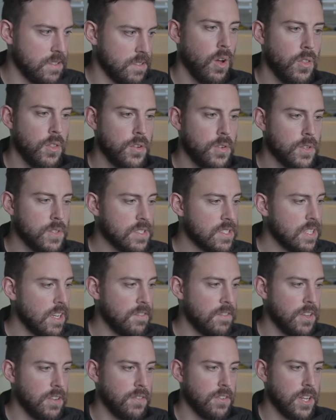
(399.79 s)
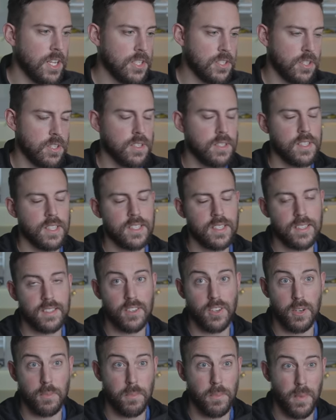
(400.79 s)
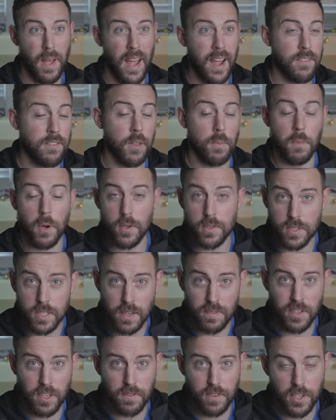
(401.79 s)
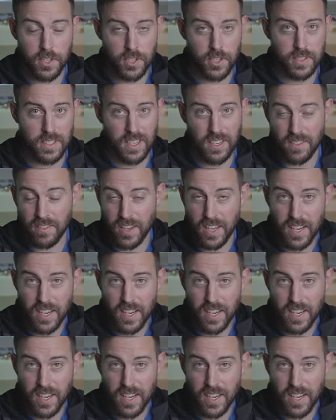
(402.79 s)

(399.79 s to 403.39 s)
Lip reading: All the new safety features. This is going to have the most safety features out of